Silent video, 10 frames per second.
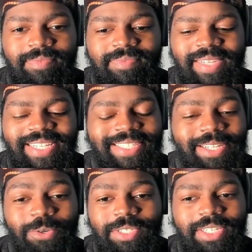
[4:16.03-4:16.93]
yeah,
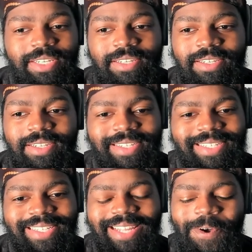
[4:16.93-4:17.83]
Snow, she,
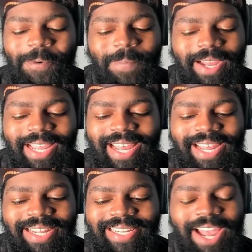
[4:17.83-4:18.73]
oh my
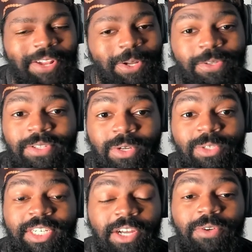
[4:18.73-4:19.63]
god, y'all know Snow,
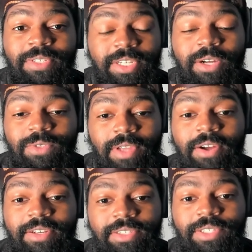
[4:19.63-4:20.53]
she gon' she gon'
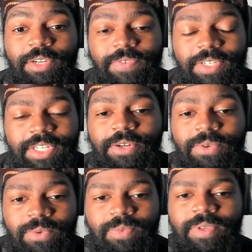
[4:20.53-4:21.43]
talk her stuff, and she
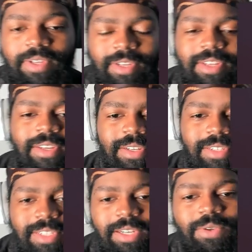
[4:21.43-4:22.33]
gon'
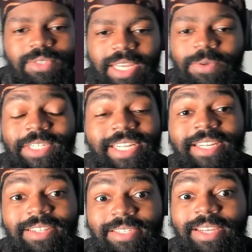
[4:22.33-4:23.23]
she gon' say what she
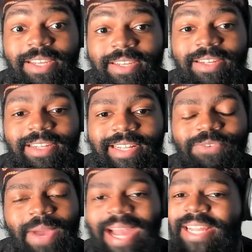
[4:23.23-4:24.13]
need to say.
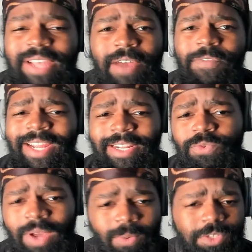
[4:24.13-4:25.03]
That's why, that's, I feel like that's
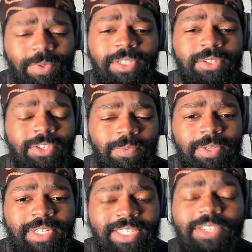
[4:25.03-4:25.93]
why I respect her so
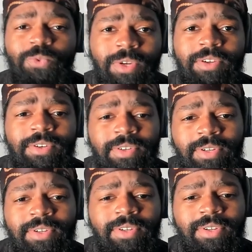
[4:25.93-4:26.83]
much, because she real.
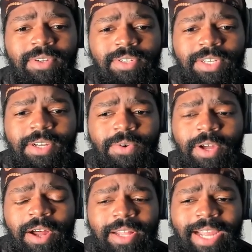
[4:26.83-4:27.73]
She gon'
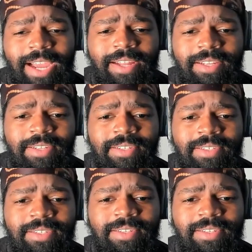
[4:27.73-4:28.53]
call it how it is.